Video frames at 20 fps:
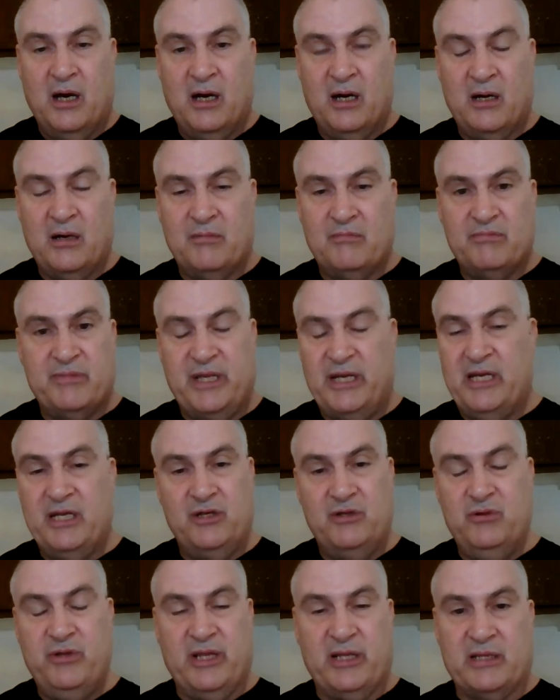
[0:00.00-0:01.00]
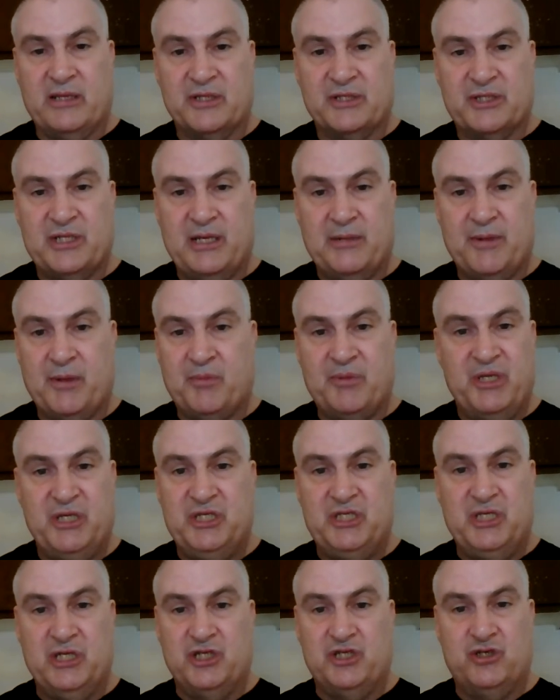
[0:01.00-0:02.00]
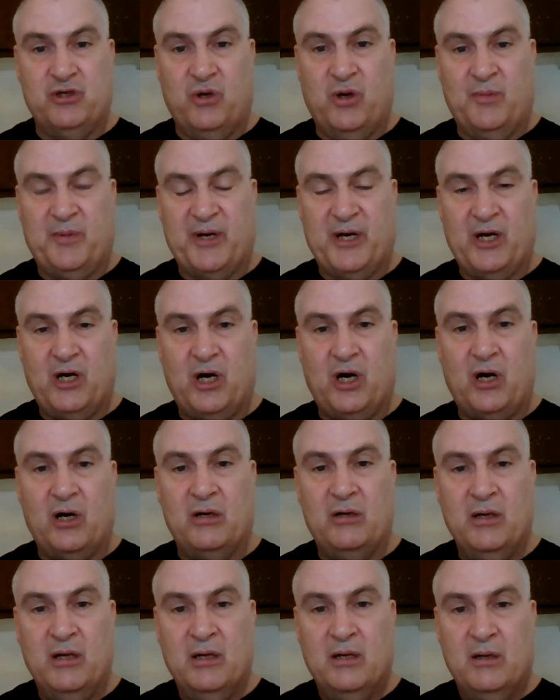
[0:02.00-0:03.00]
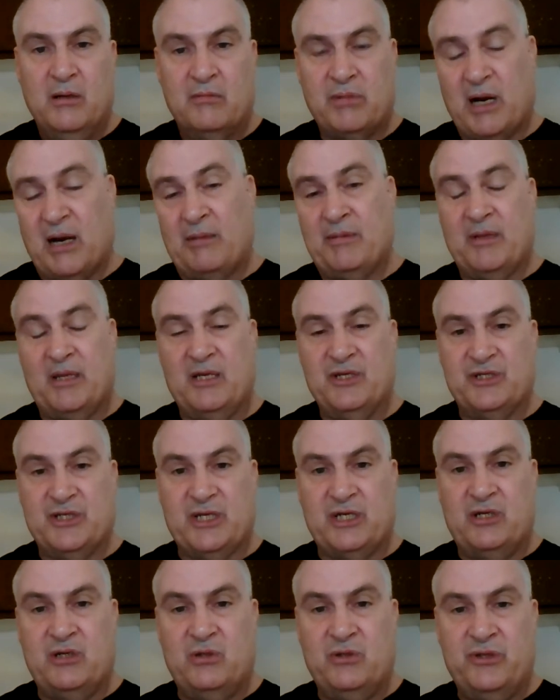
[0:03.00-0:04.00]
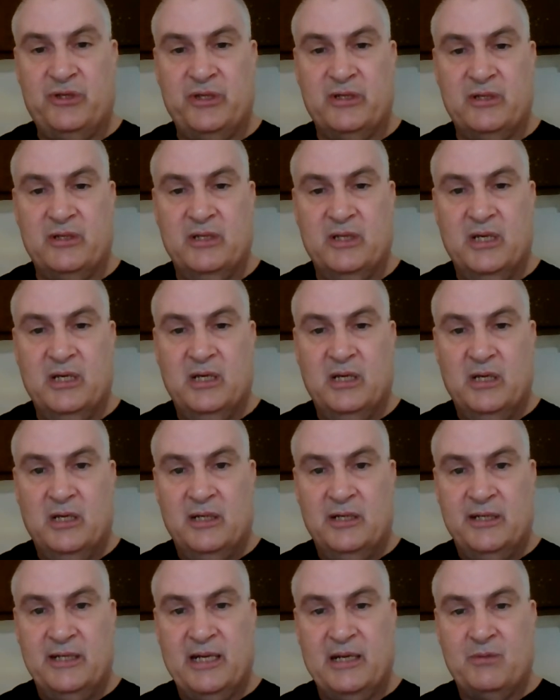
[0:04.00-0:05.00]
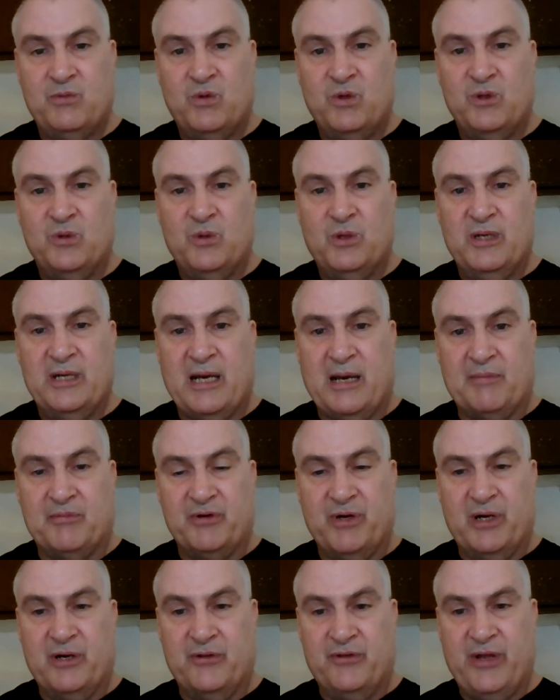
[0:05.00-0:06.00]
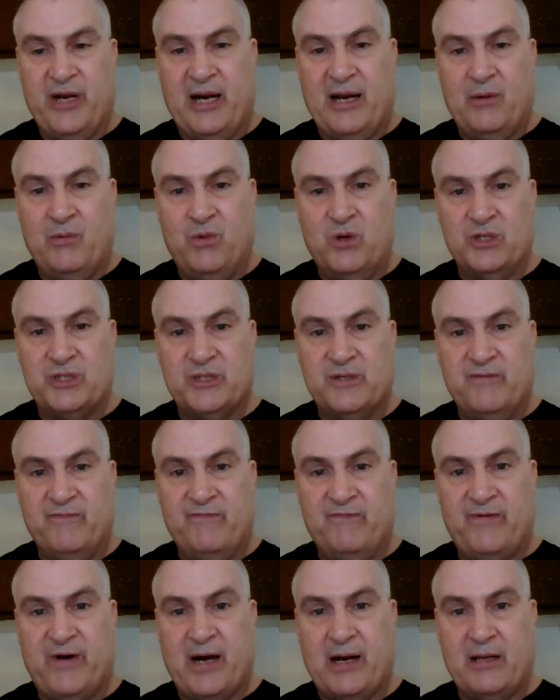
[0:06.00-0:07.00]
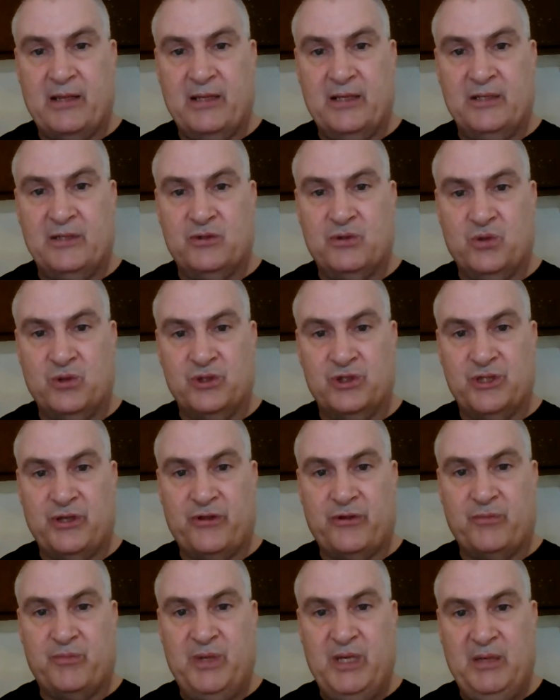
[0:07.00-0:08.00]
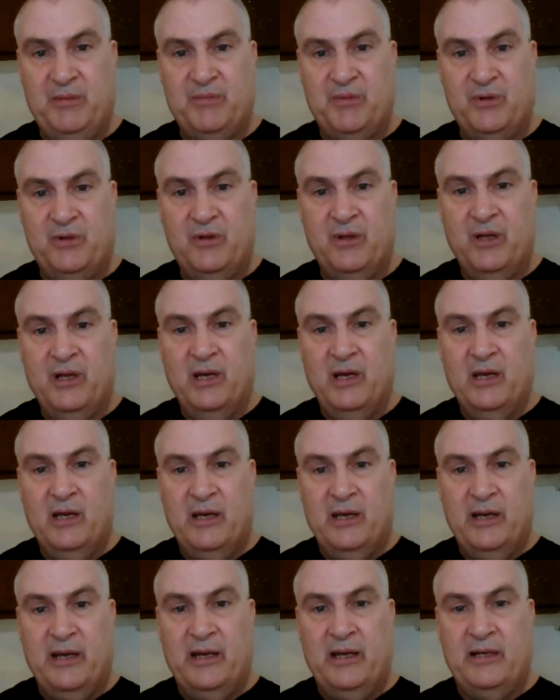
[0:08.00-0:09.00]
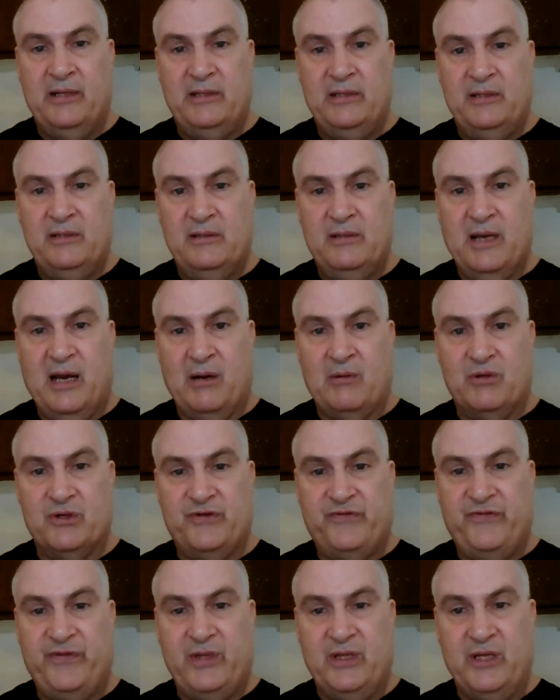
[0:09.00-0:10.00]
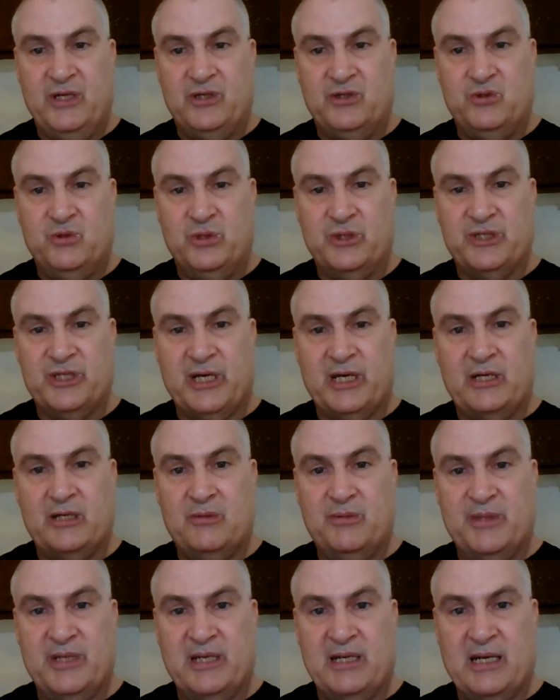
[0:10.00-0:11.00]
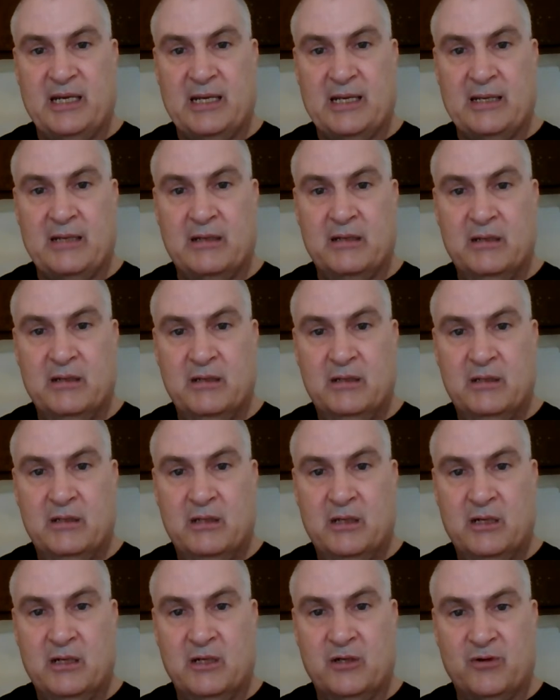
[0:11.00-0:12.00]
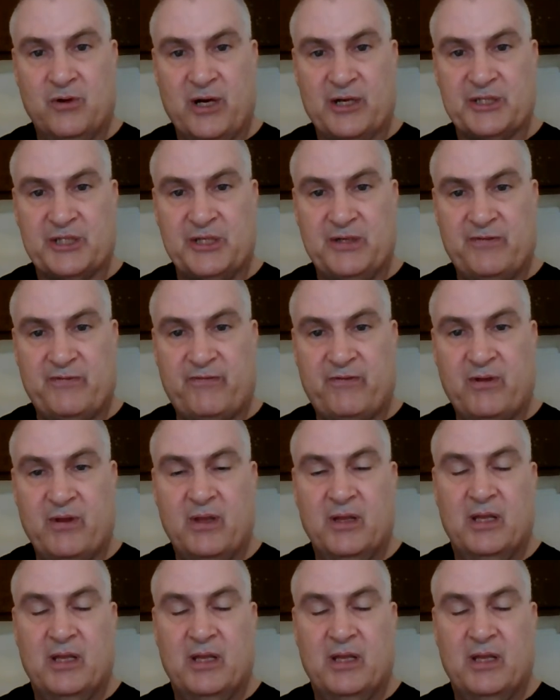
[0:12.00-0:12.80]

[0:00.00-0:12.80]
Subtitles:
They didn't do that this time. The police didn't show up at all, probably because I told the 911 operator that I wasn't violent towards other people and I was feeling suicidal but not aggressive.